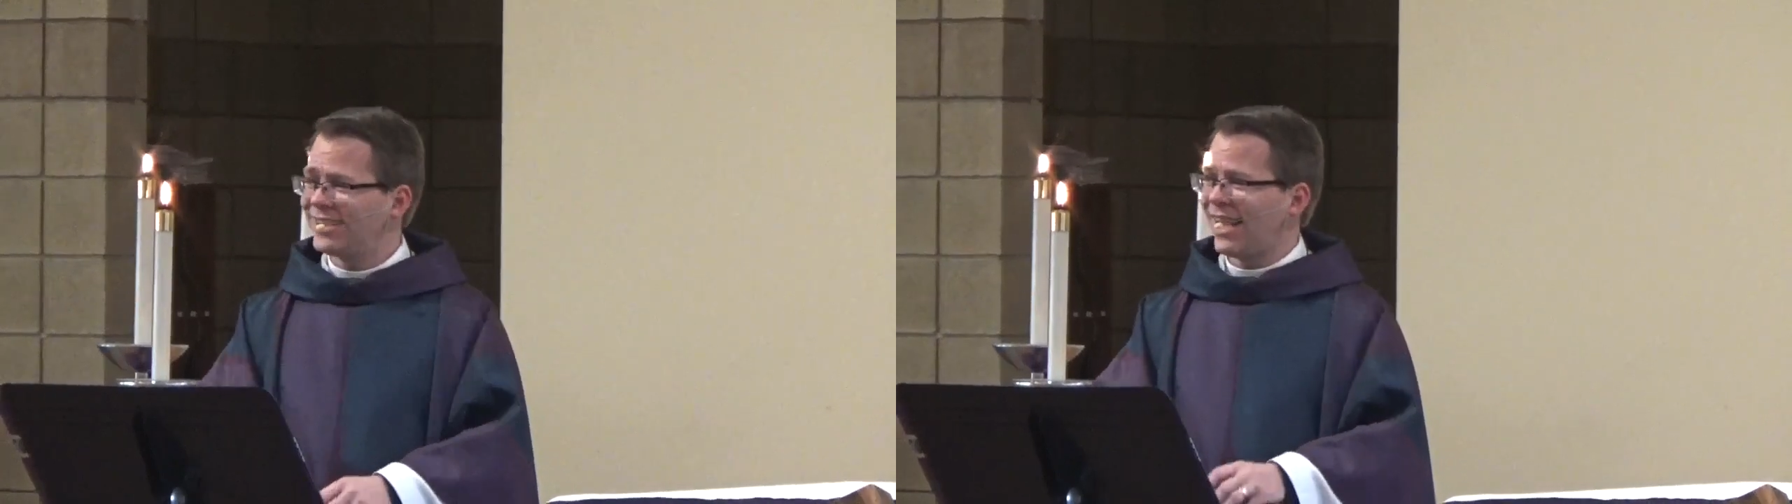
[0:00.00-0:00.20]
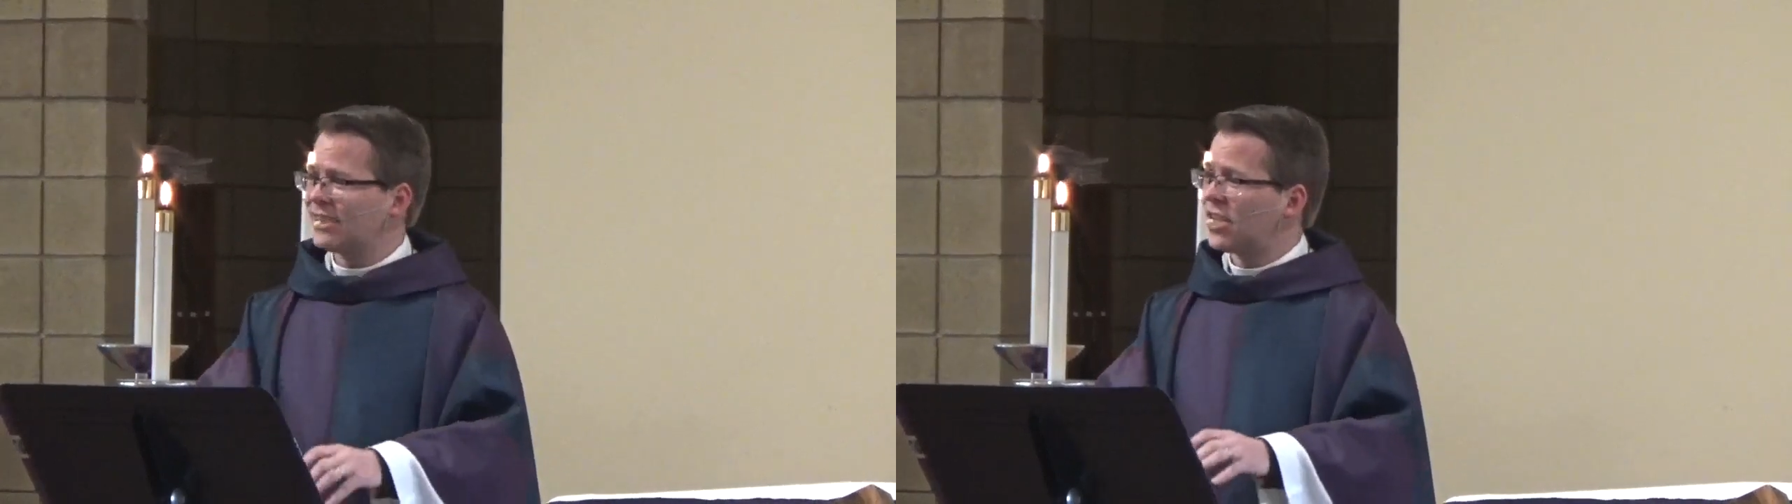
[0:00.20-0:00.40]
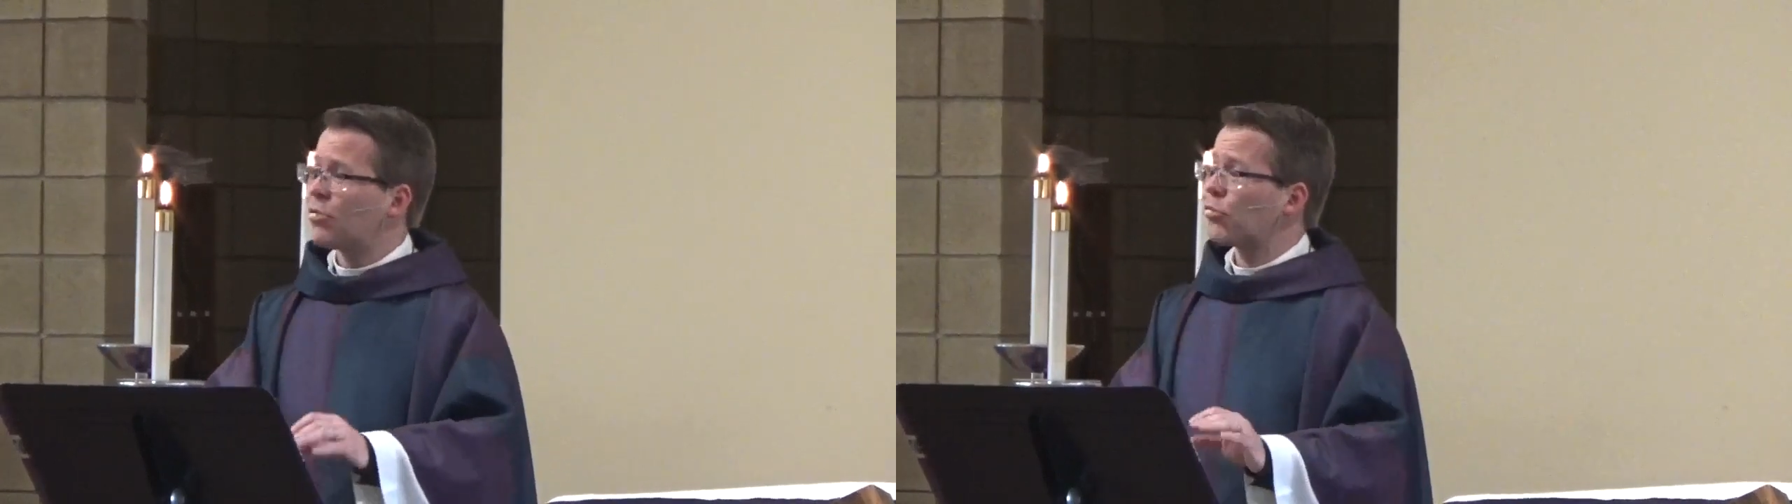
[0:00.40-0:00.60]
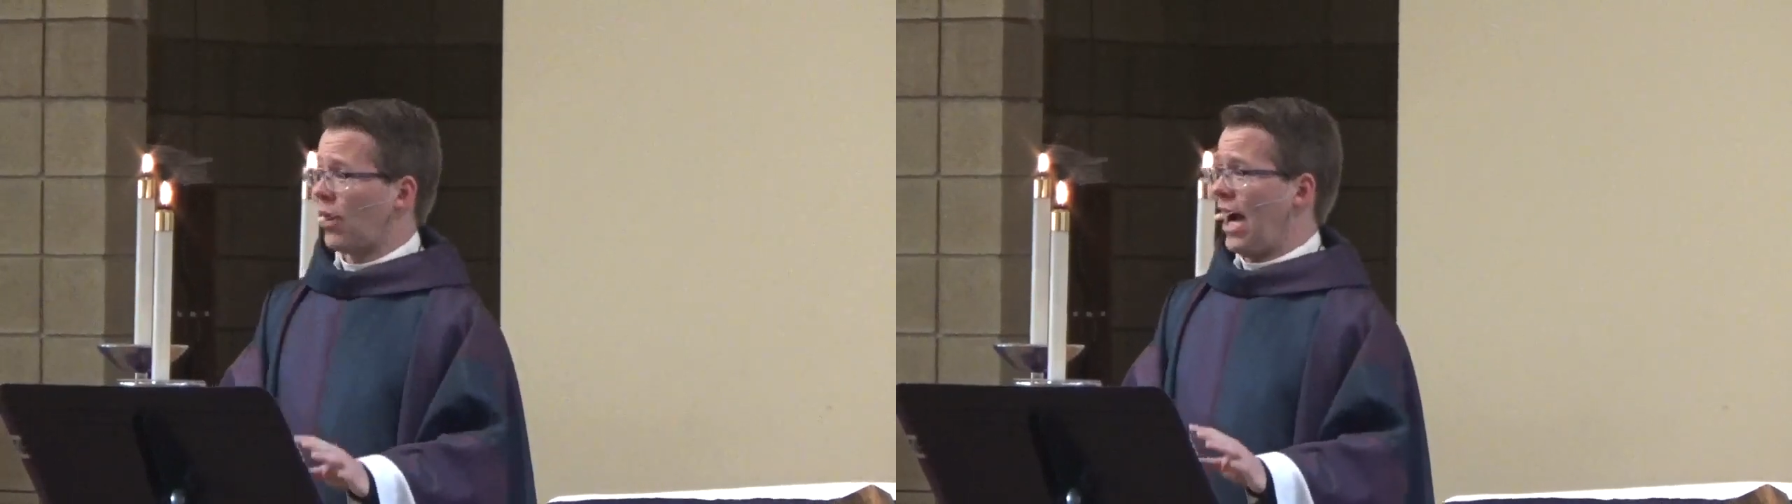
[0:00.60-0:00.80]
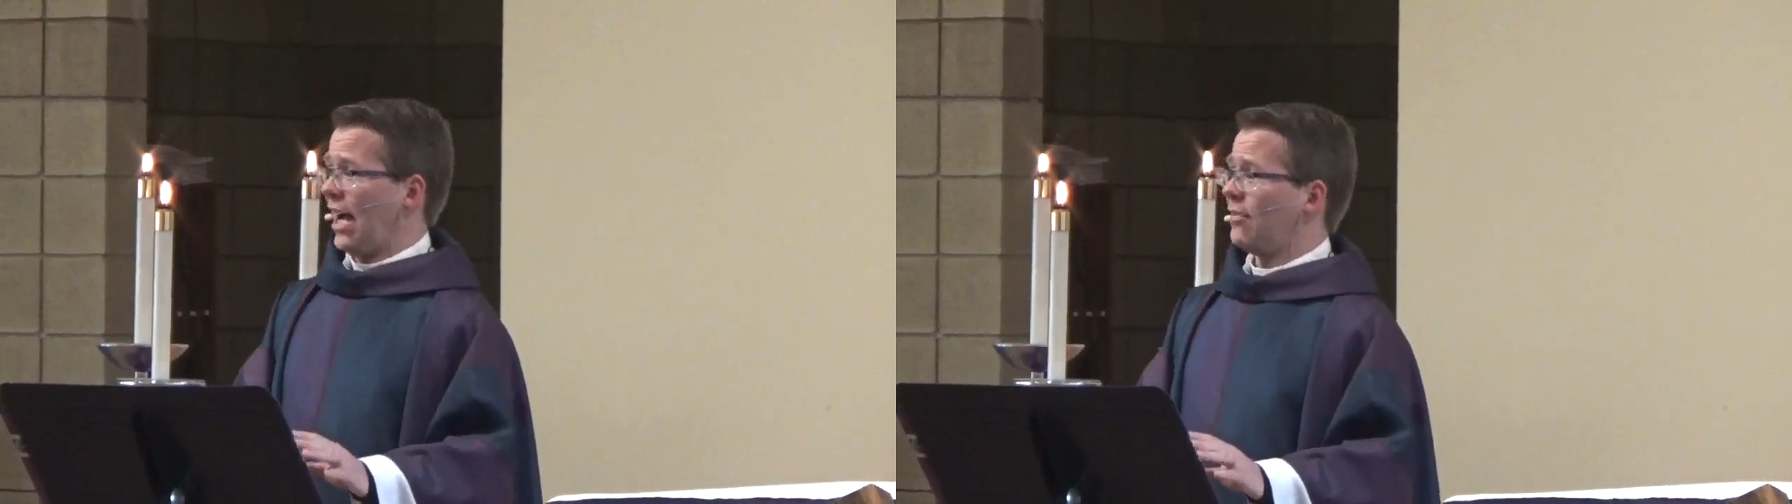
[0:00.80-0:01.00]
Not to
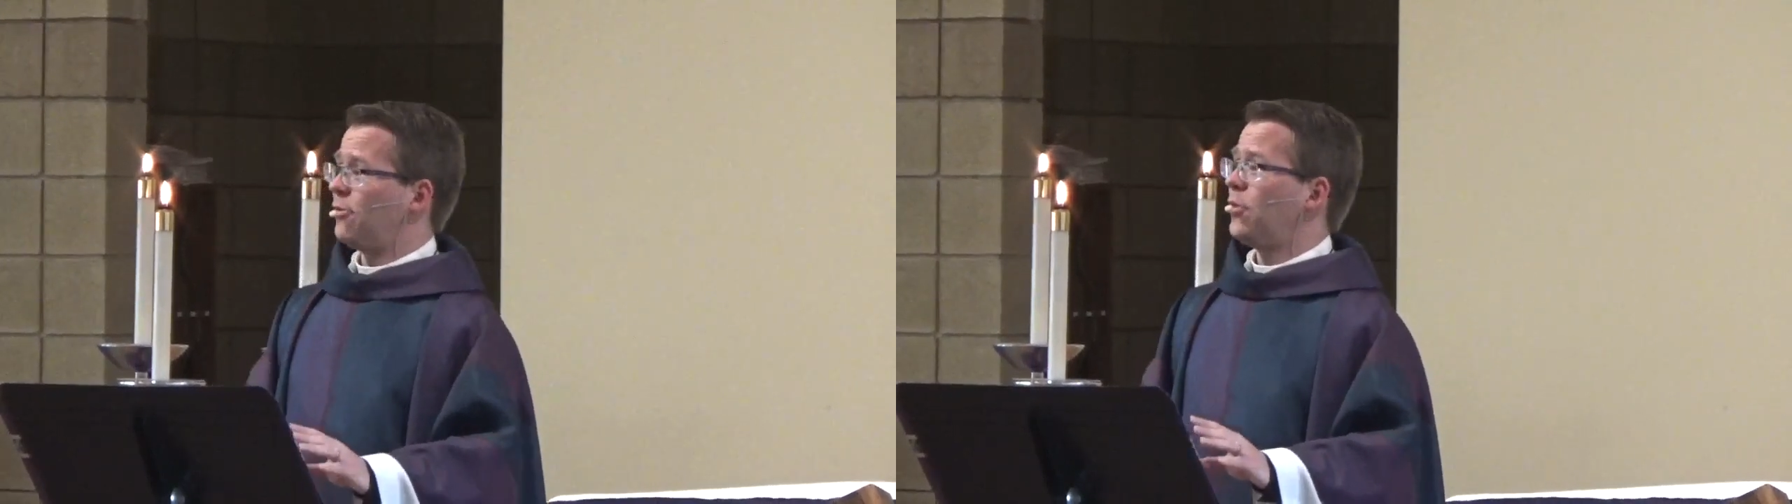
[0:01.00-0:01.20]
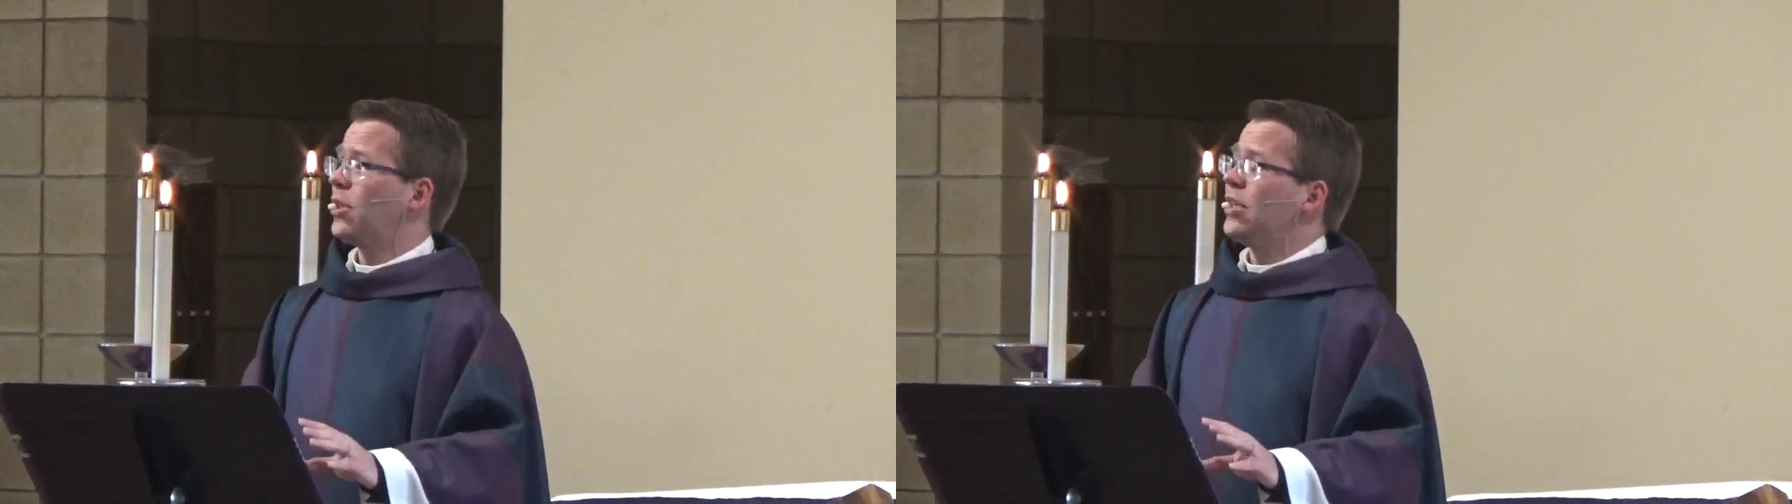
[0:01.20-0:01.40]
thrive,